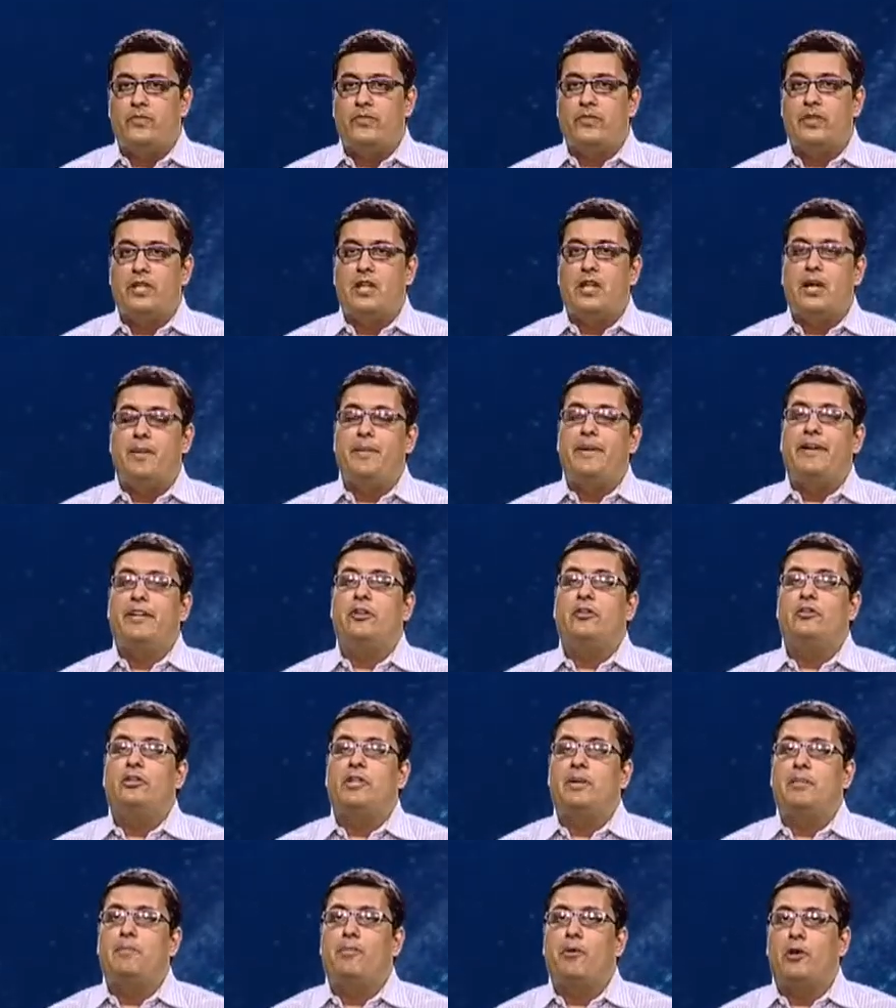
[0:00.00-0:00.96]
Coming to the
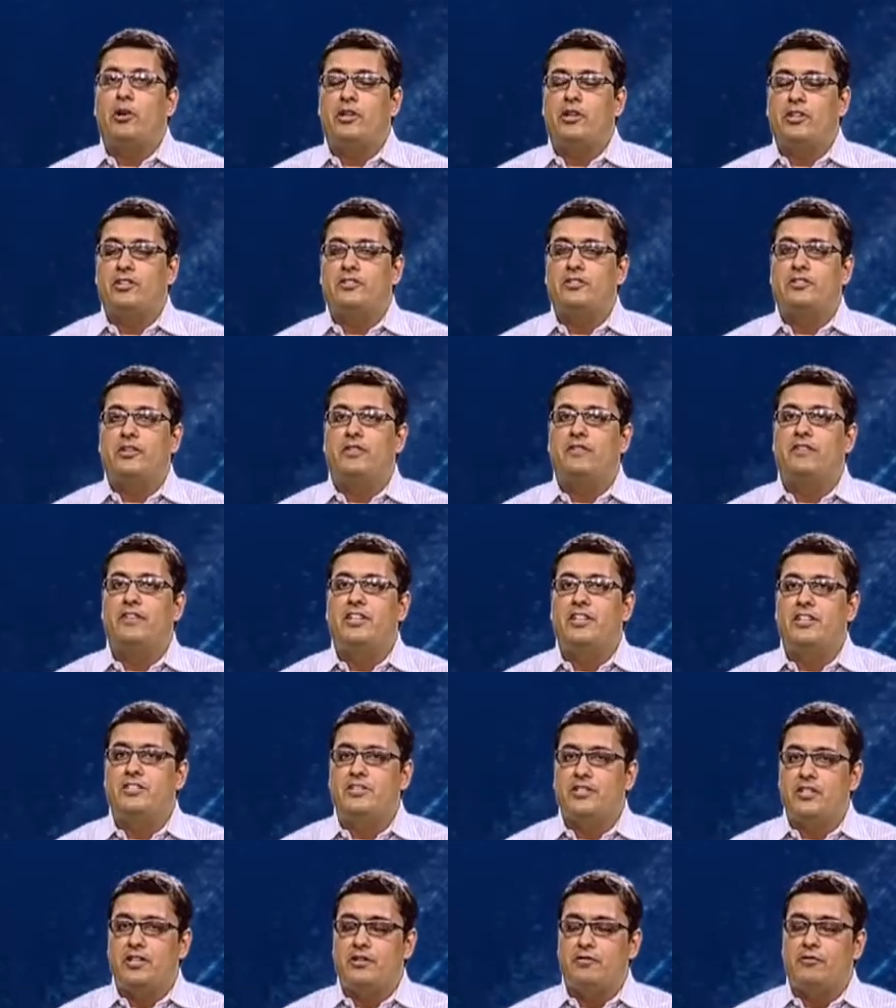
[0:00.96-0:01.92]
importance of
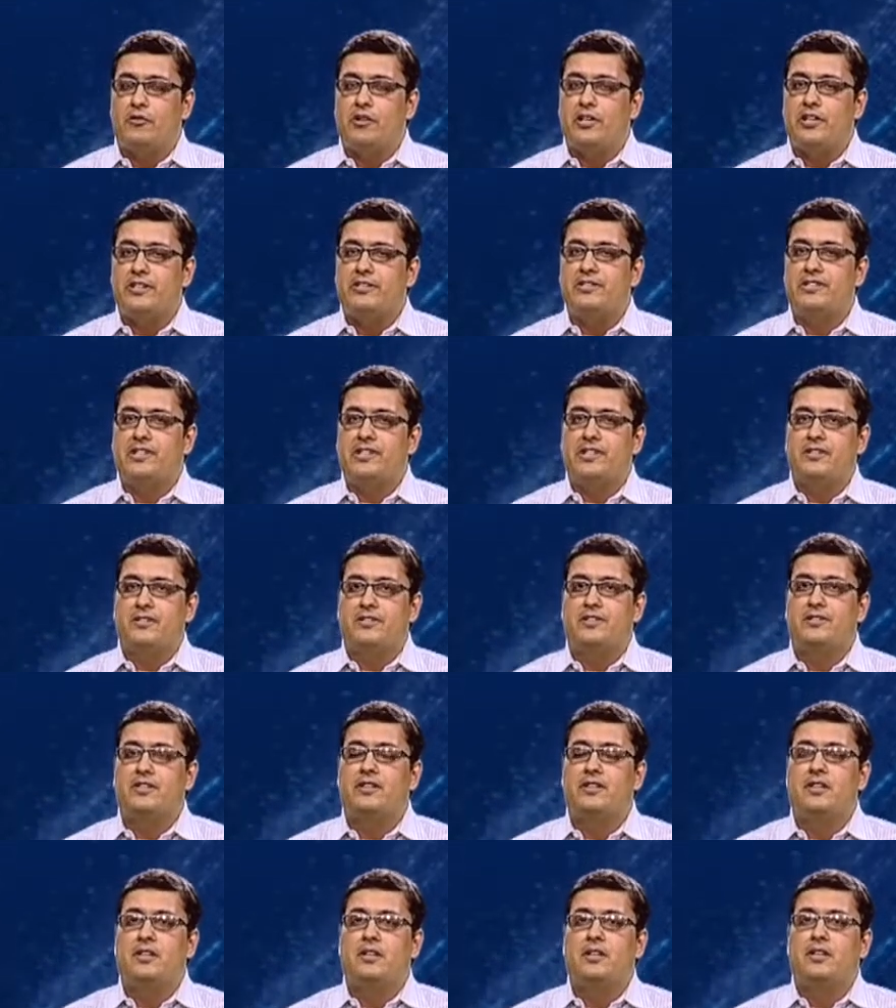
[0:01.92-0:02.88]
digital forensics,
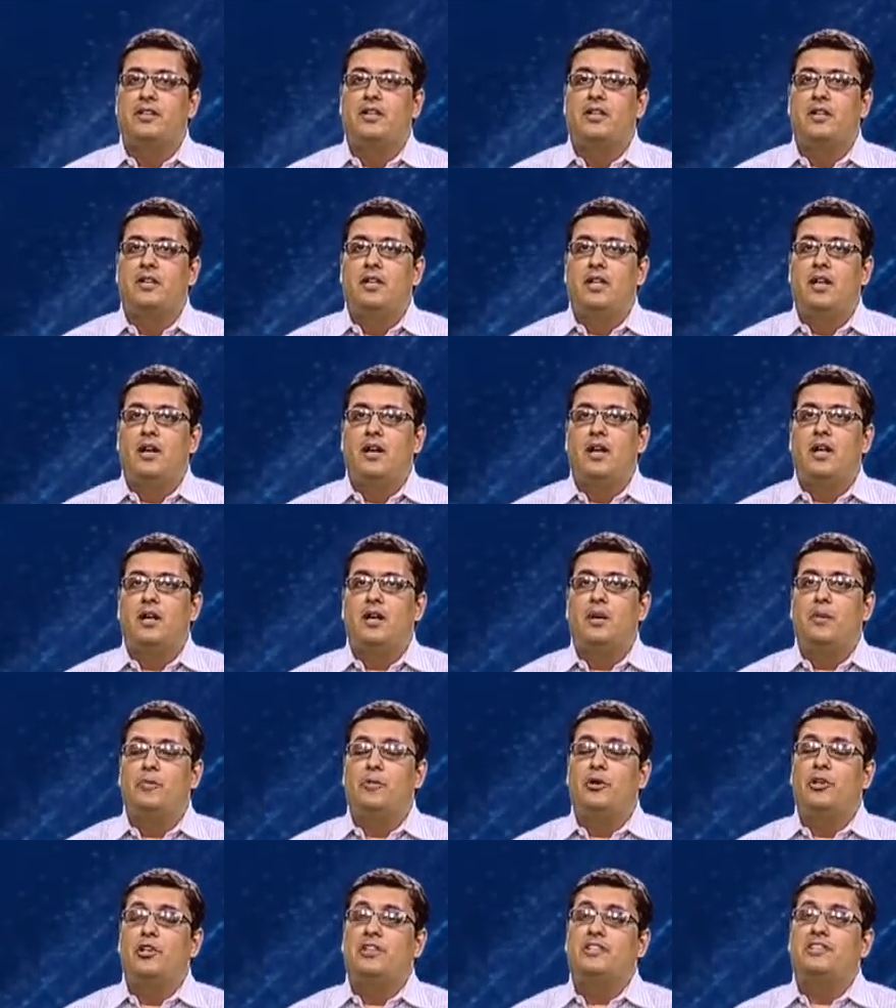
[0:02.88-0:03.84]

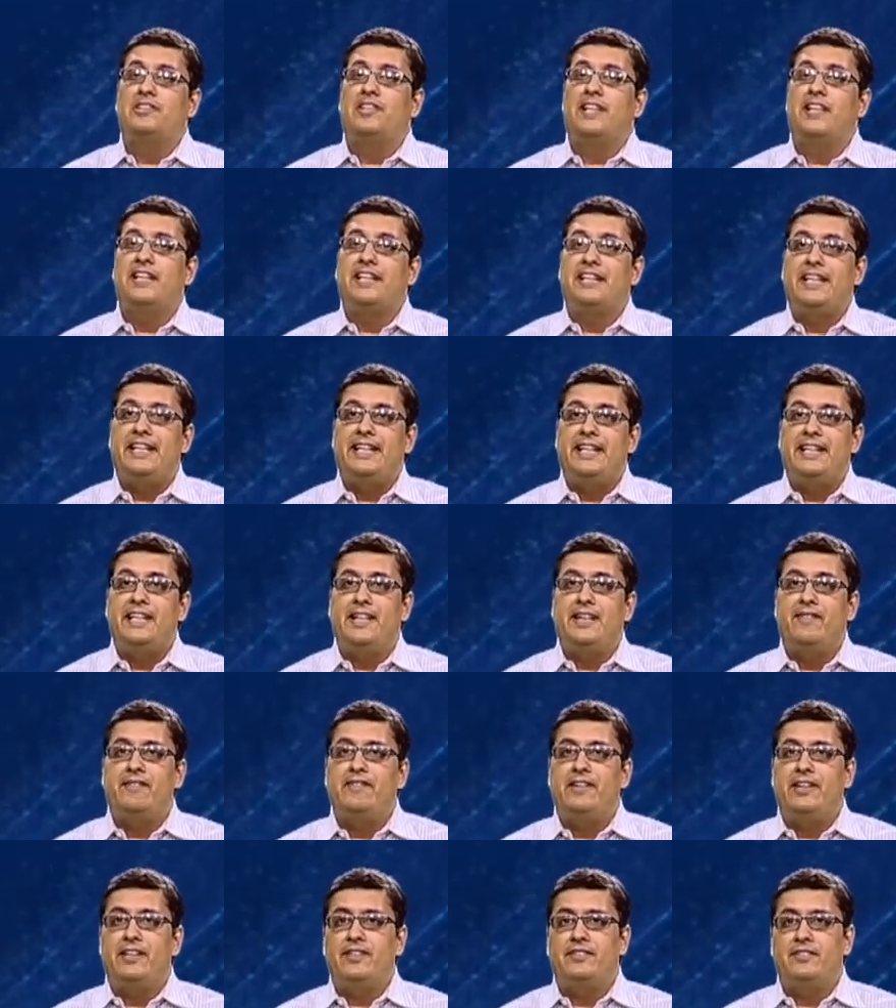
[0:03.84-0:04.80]
computers can yield
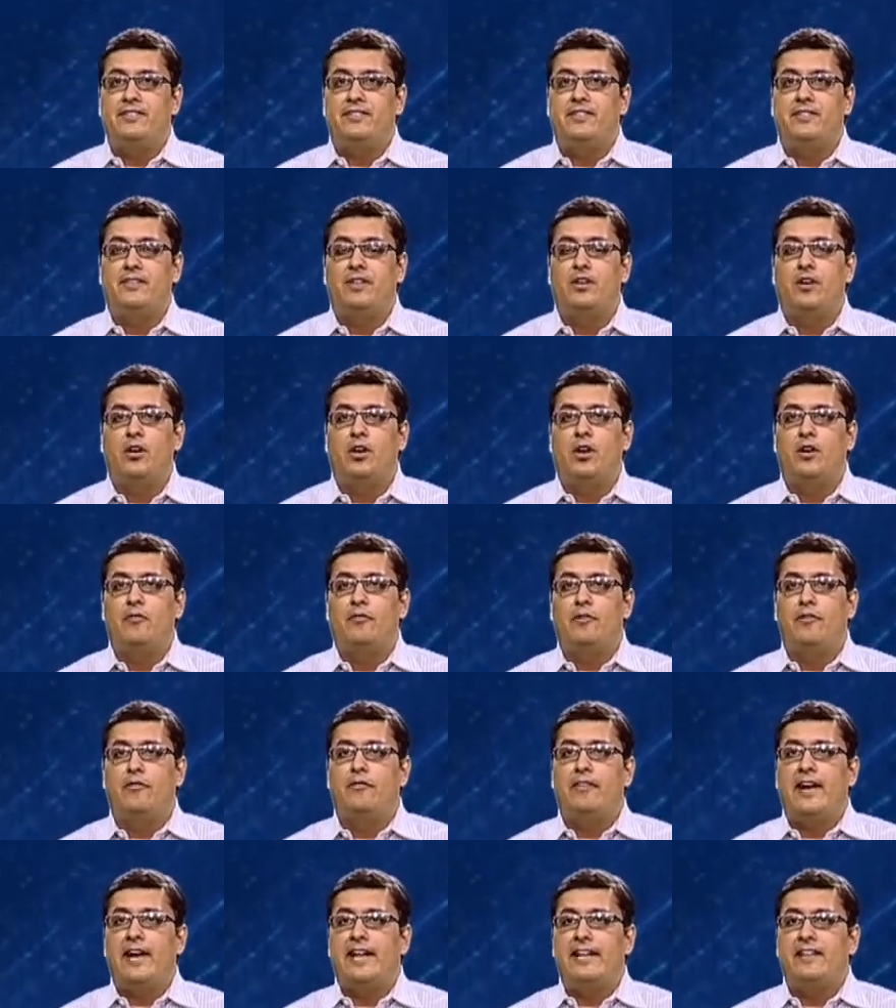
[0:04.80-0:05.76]
evidence of a
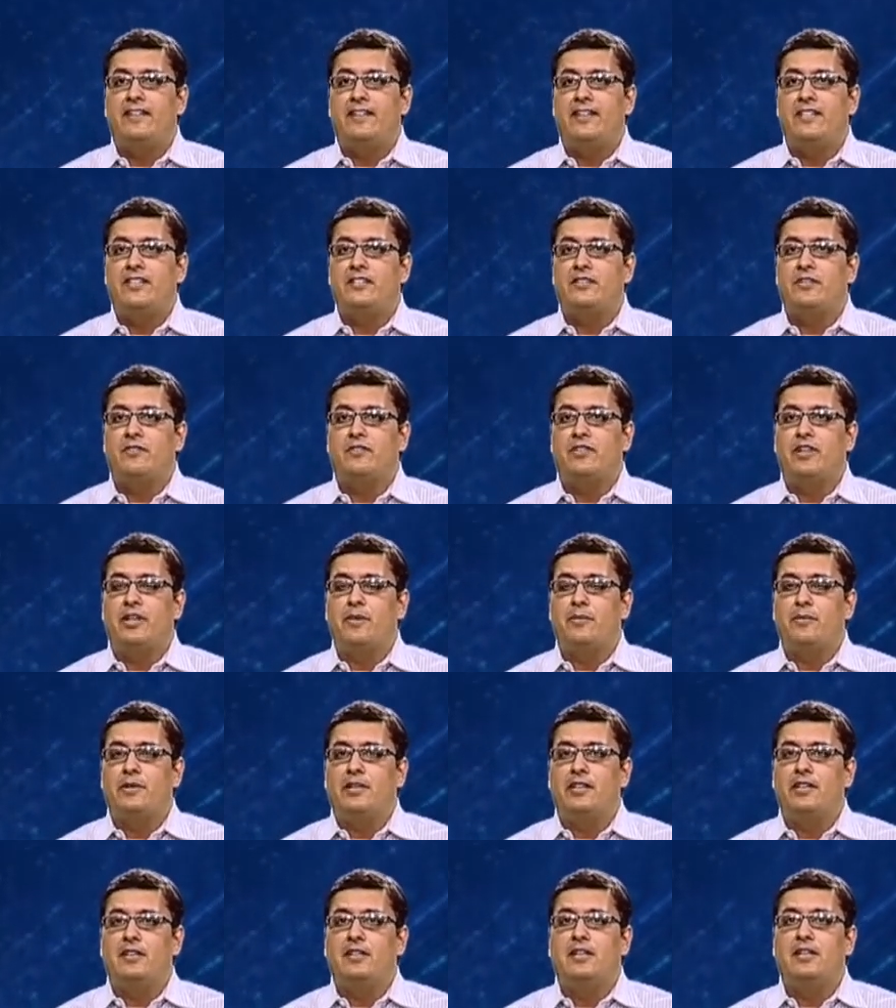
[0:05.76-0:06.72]
wide range of
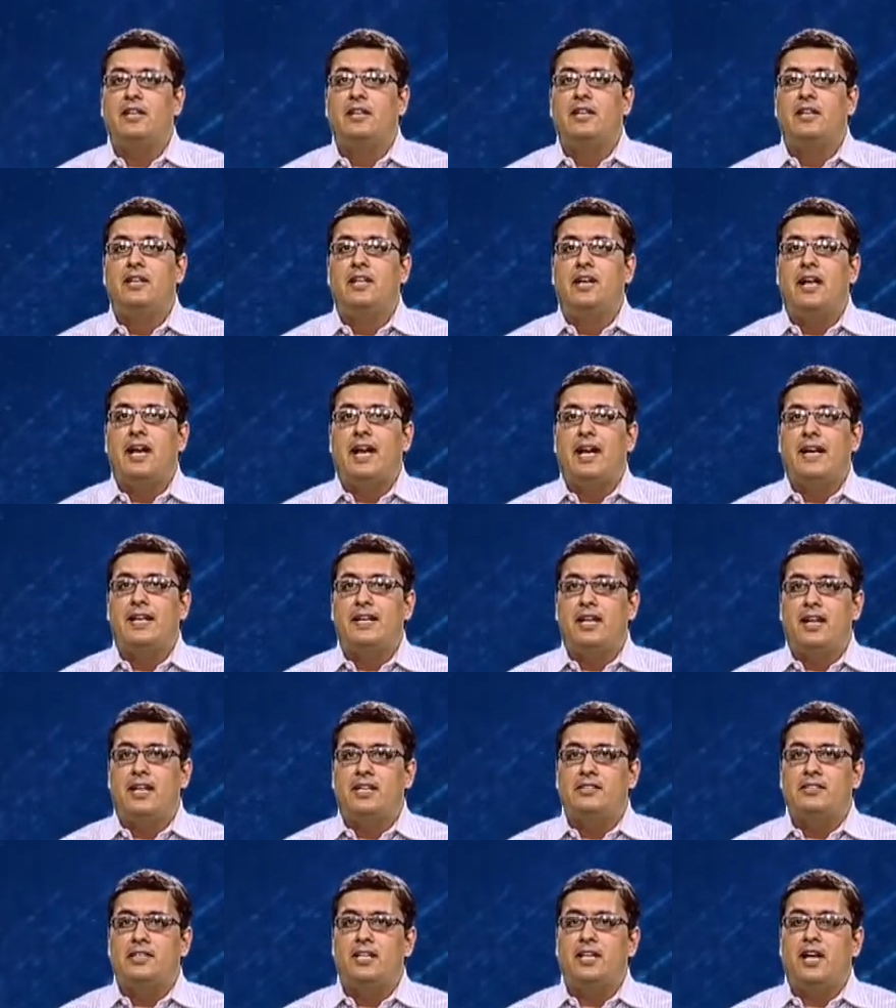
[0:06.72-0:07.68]
criminal and
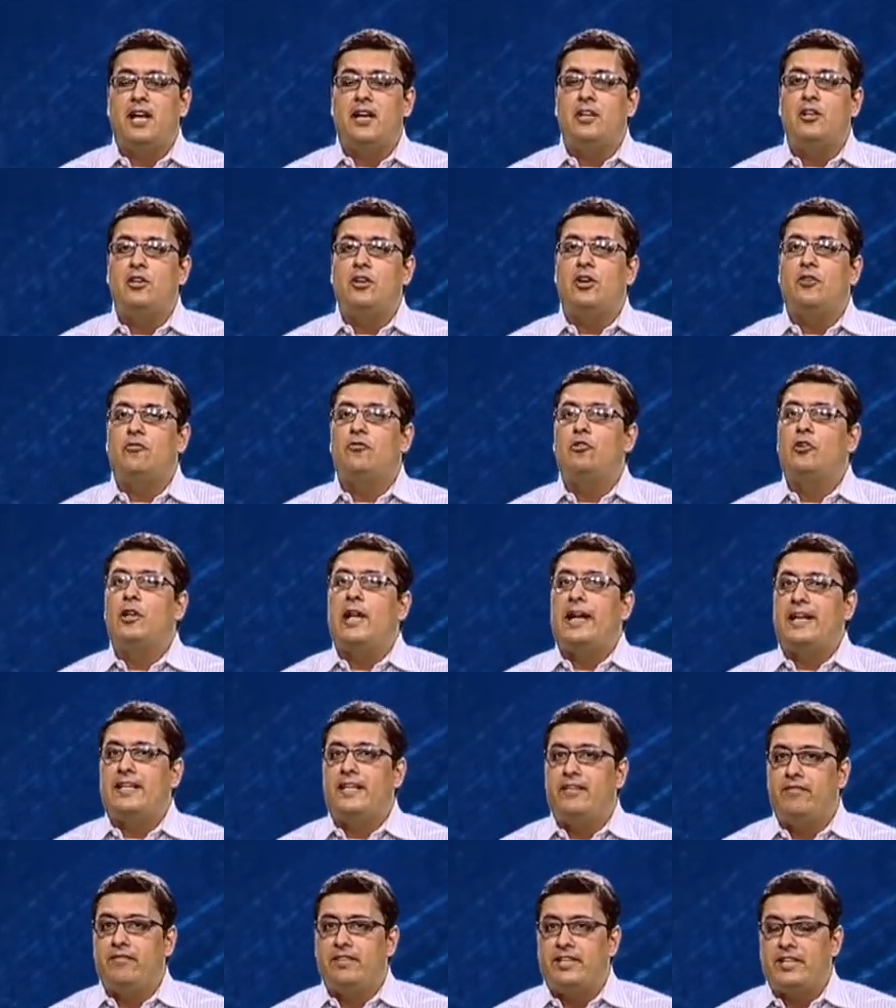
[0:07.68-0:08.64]
other unlawful
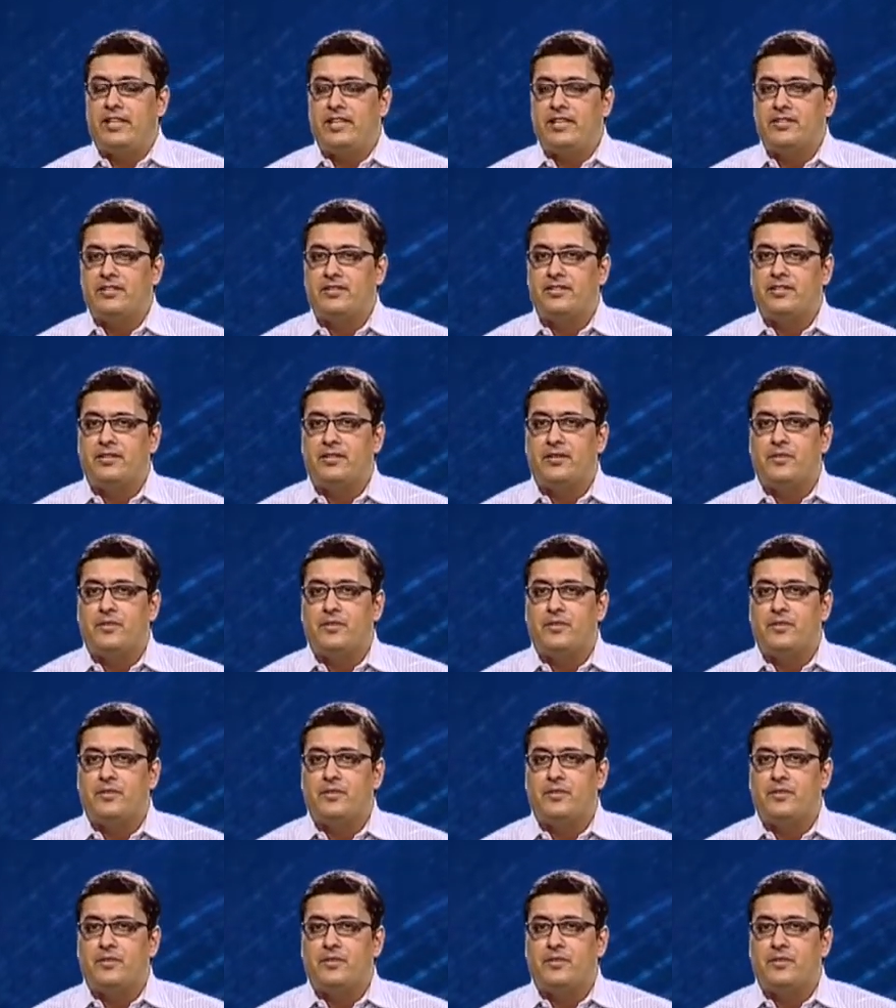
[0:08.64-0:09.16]
activities.